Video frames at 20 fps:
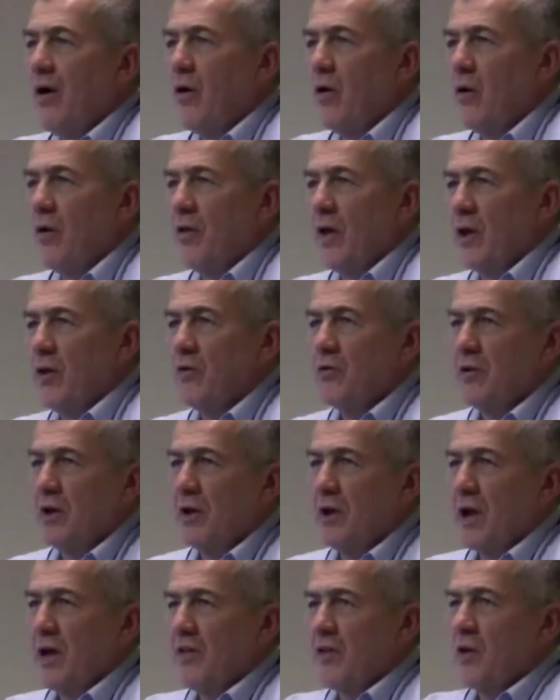Or are they
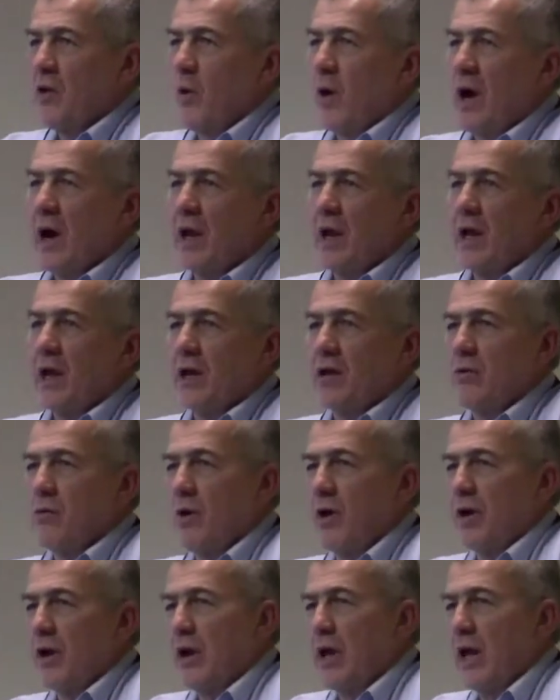usually nice and quiet like
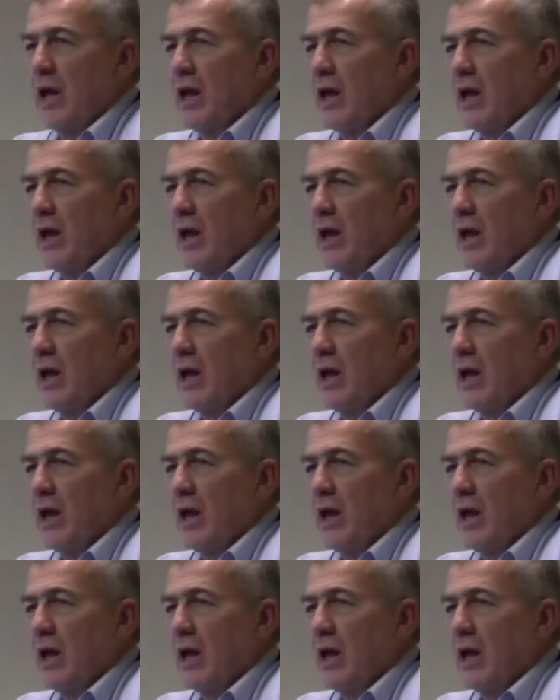you are today?